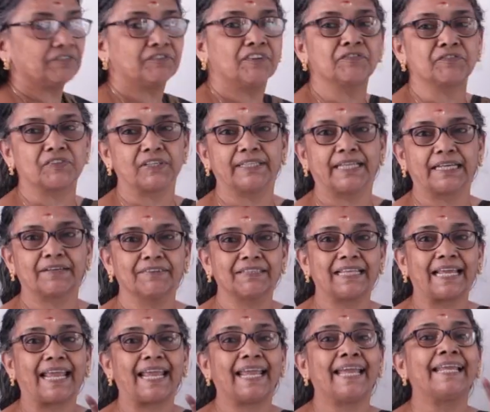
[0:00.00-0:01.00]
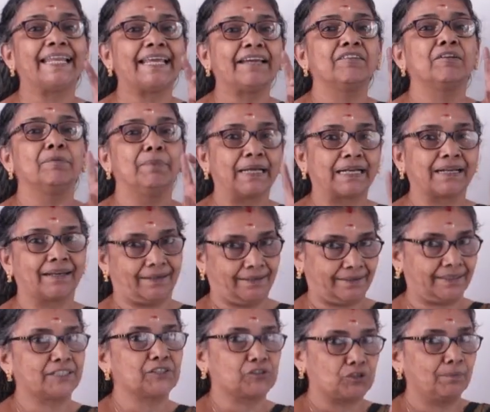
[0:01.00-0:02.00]
15. That way the area will be
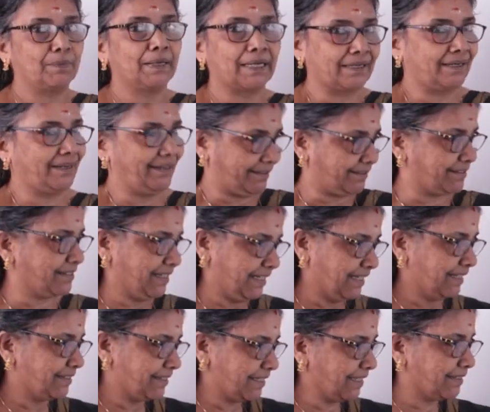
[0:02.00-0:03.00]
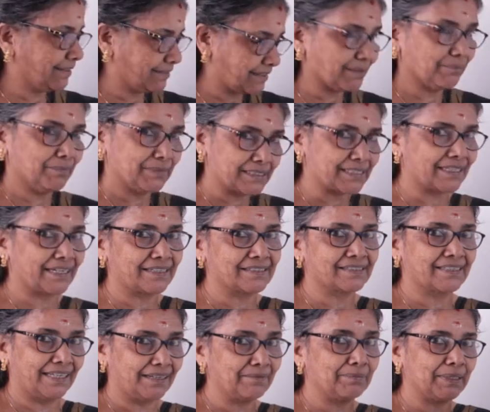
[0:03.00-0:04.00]
correct. It should be correct. Here some mistake is
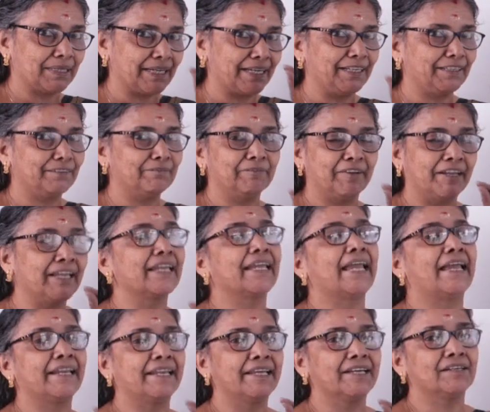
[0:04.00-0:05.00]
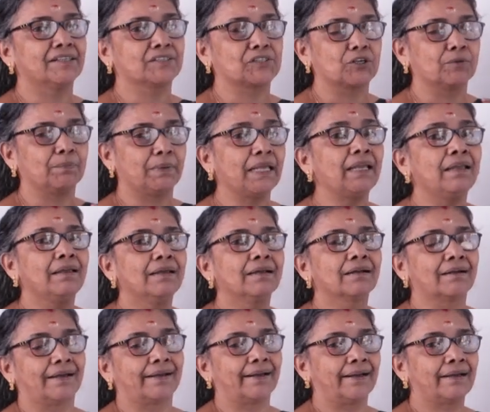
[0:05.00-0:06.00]
there, but anyway area should be
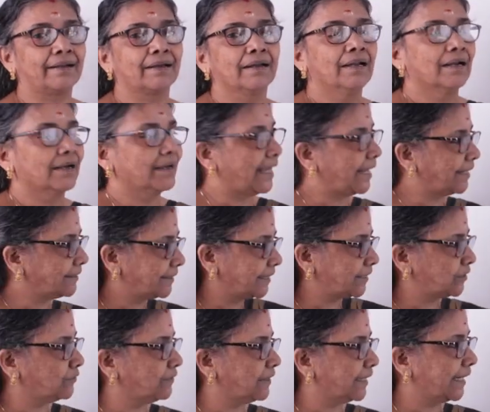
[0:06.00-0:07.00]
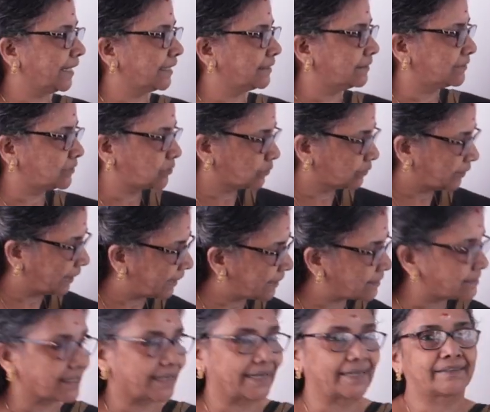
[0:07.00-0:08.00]
correct. Like that you will get. So that
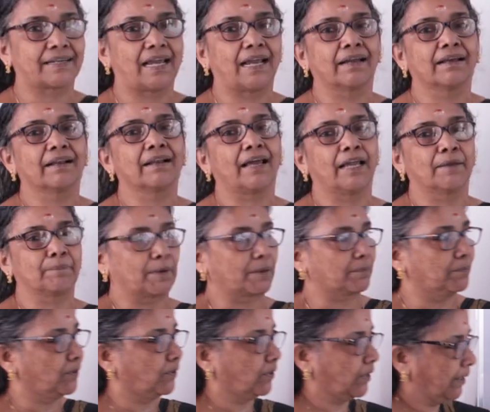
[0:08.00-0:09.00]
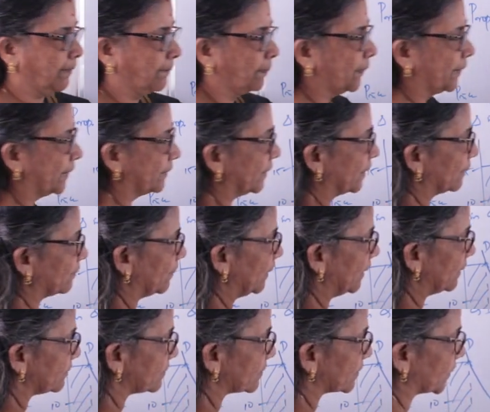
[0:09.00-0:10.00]
is rectangular hyperbola. That
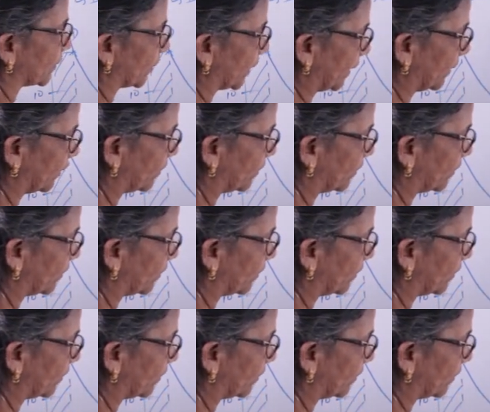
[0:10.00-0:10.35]
means you can